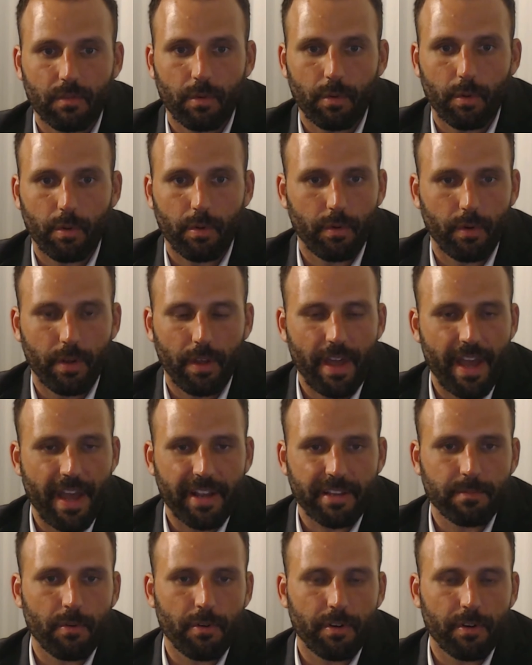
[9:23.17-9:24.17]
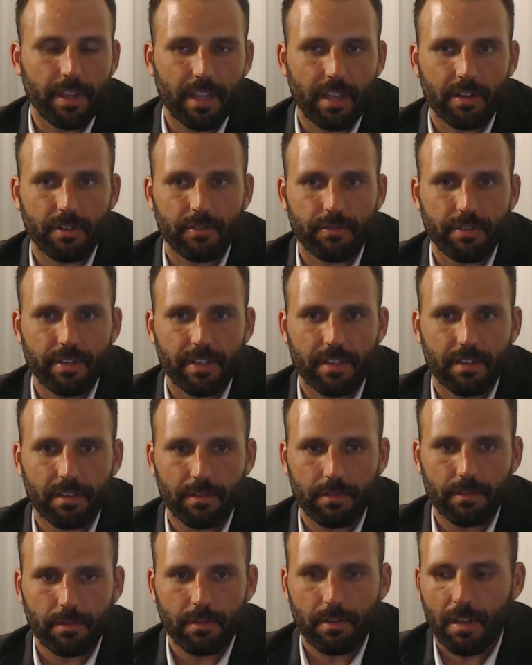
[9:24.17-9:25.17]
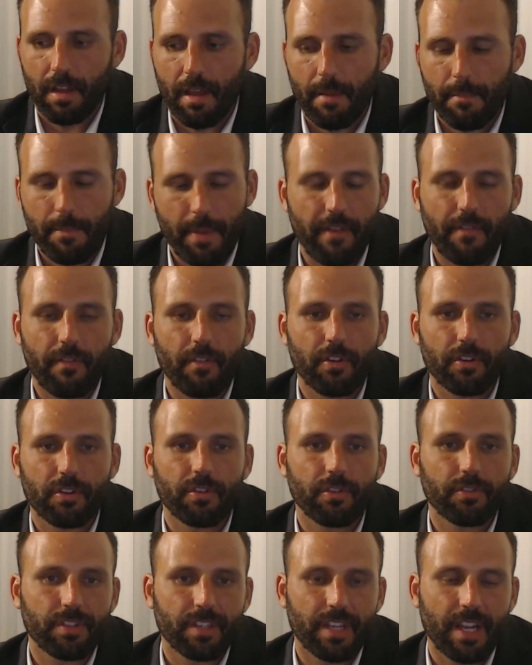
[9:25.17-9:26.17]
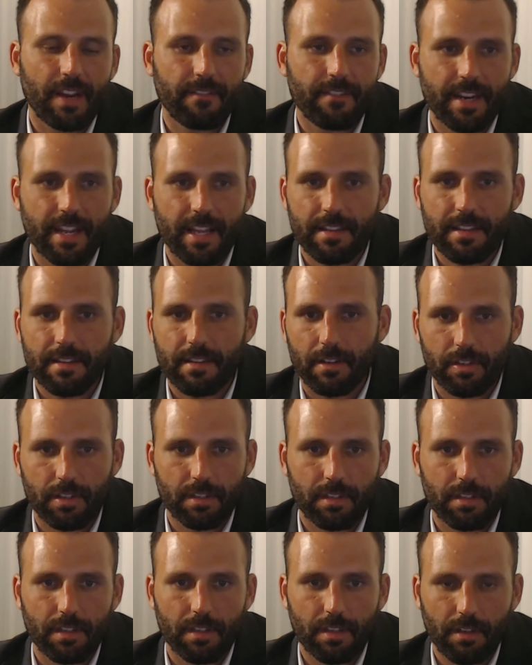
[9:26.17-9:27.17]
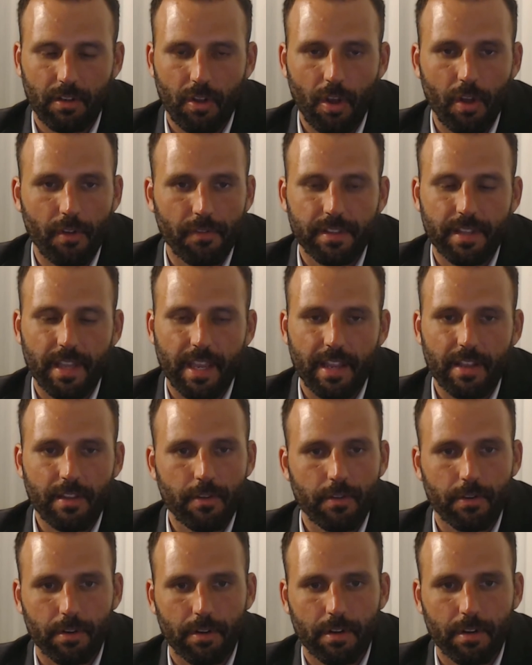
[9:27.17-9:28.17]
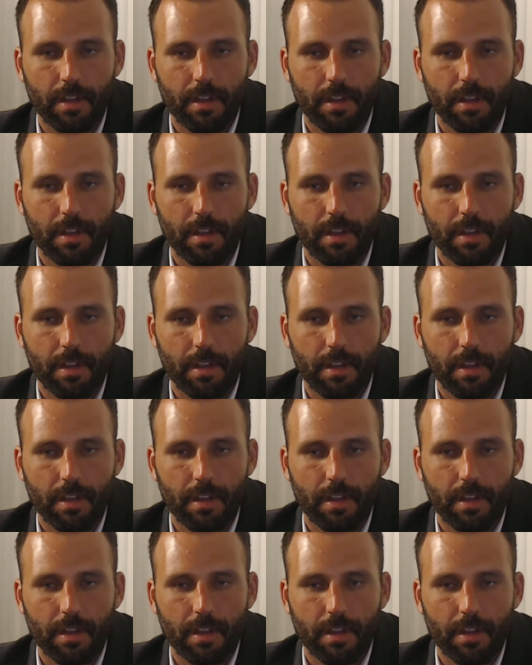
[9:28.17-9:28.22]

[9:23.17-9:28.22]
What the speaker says: oil exporting countries, to pay for social safety nets, such as the Gulf states, or